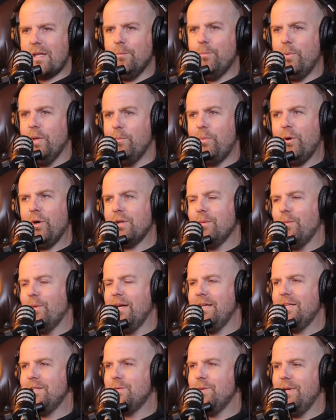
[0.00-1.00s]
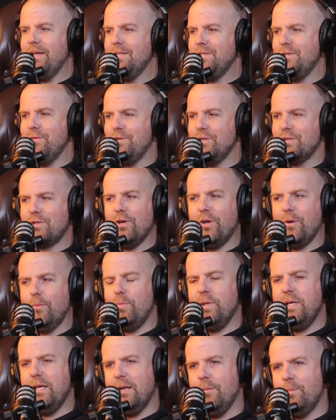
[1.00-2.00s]
but the bottom line to it is you've just got to
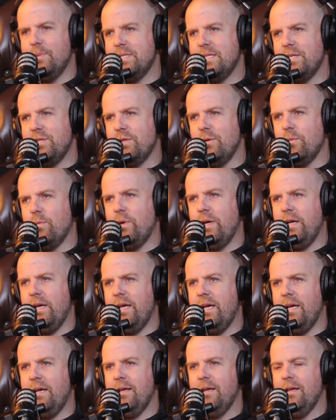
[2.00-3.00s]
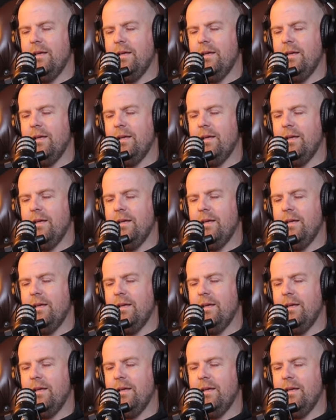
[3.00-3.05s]
be in a position where